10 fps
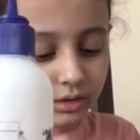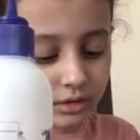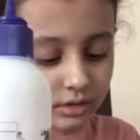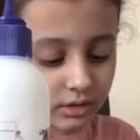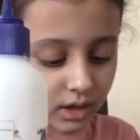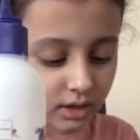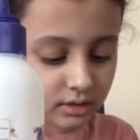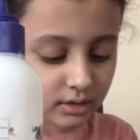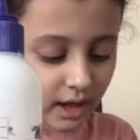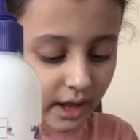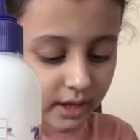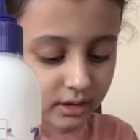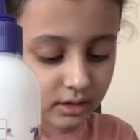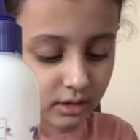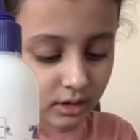See the
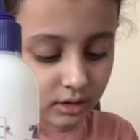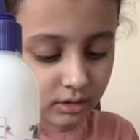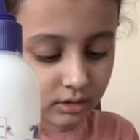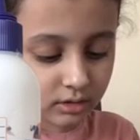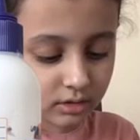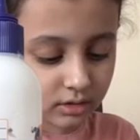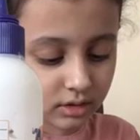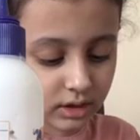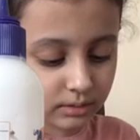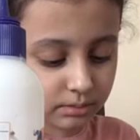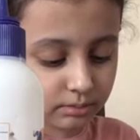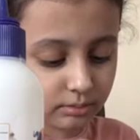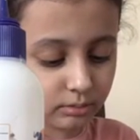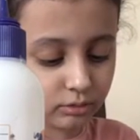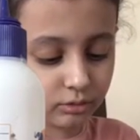size and just keep
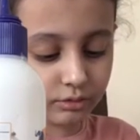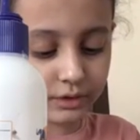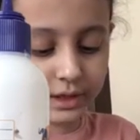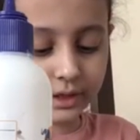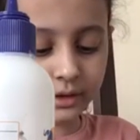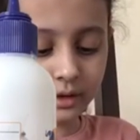moving.